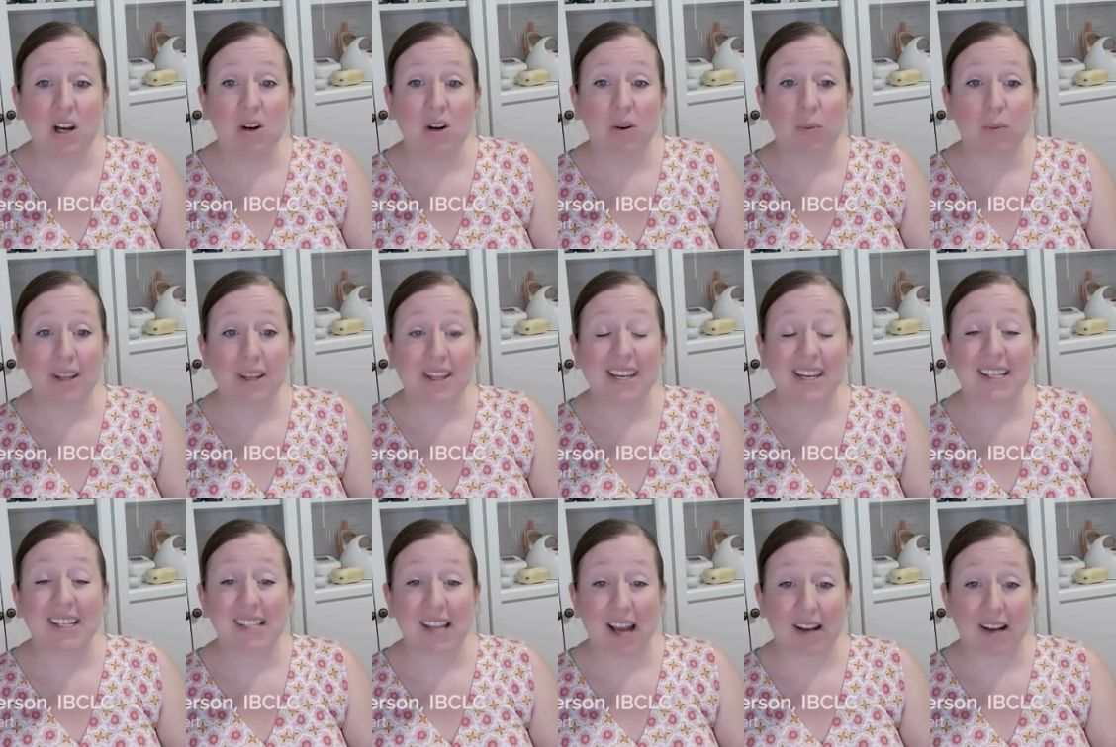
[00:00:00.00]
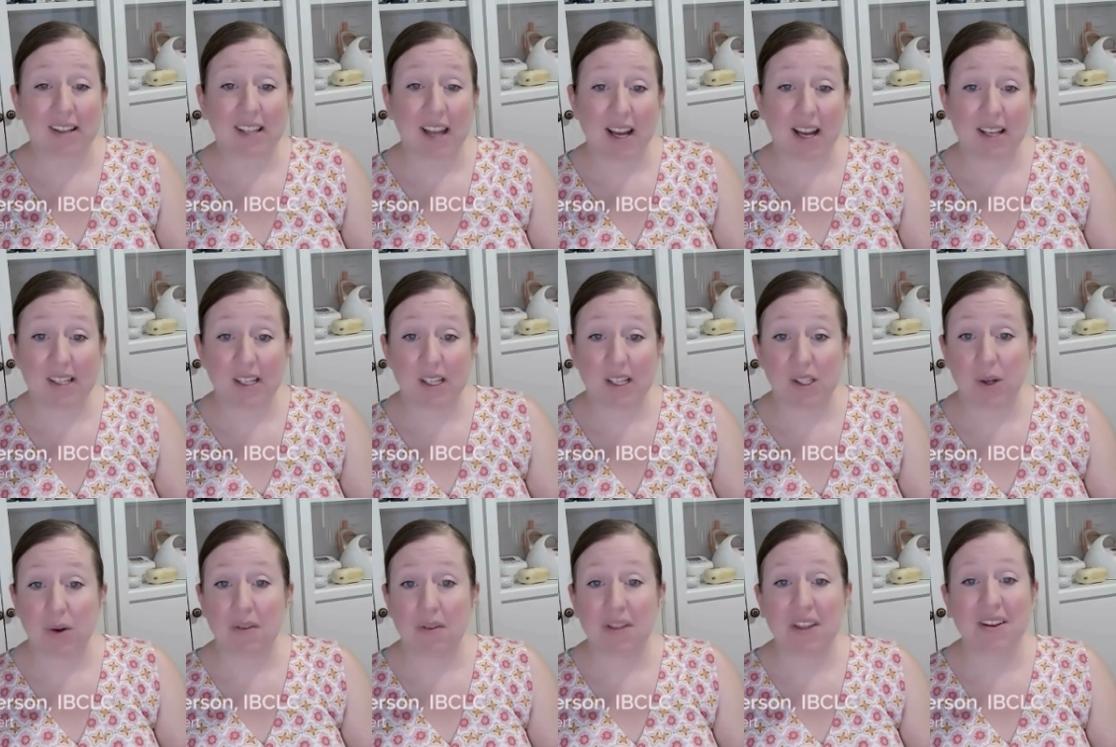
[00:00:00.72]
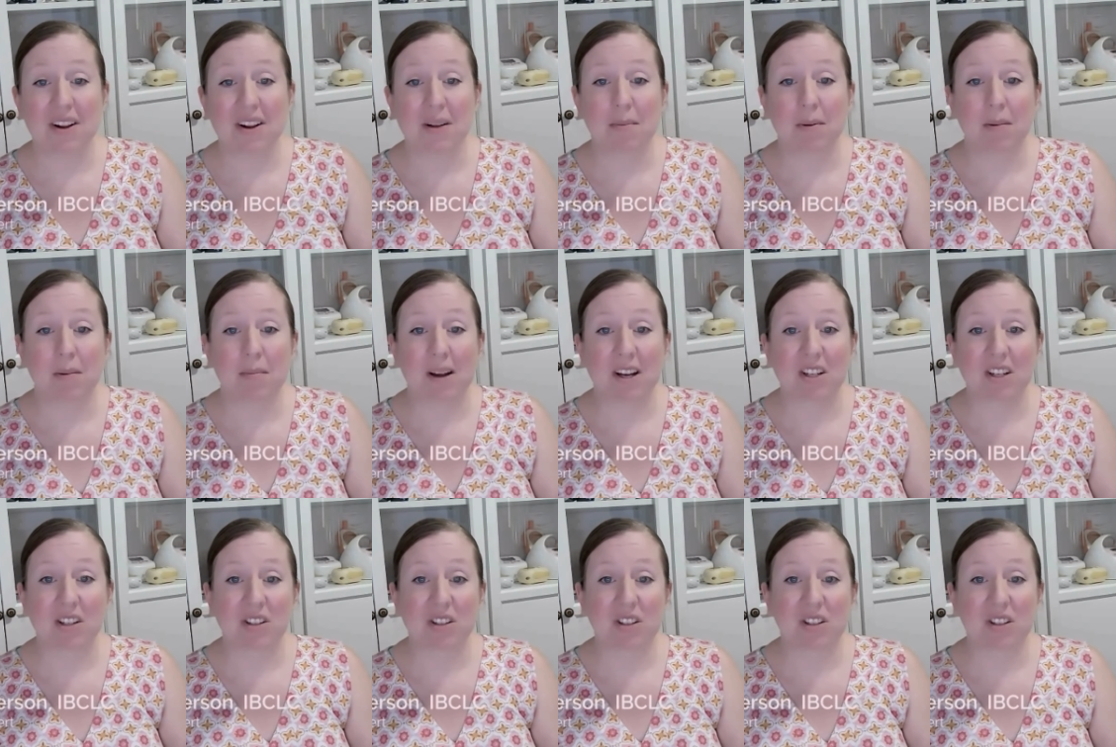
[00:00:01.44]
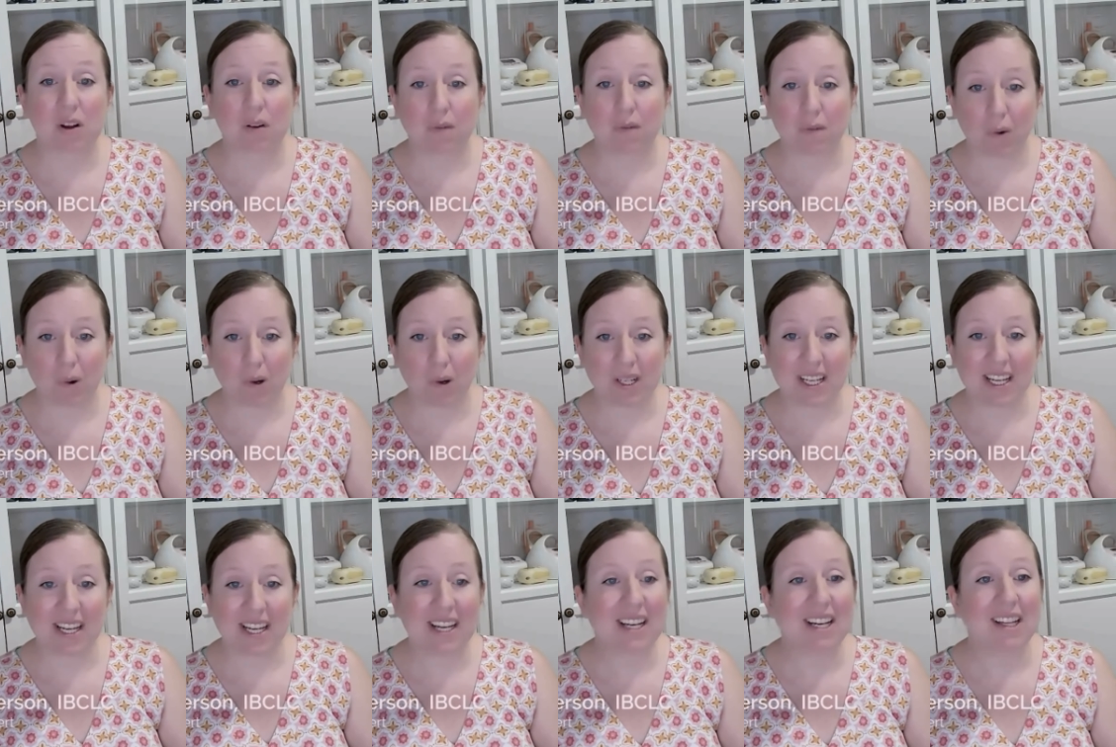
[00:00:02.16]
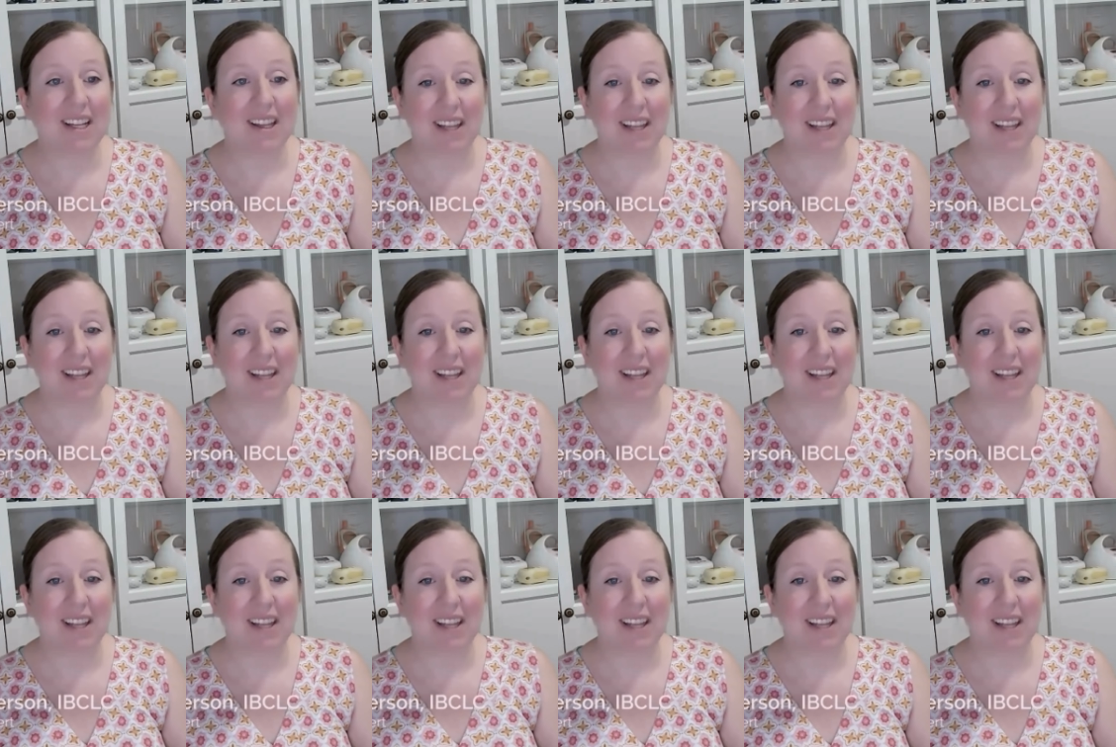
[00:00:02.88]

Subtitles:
with exact sizing. So if their nipple measures 14,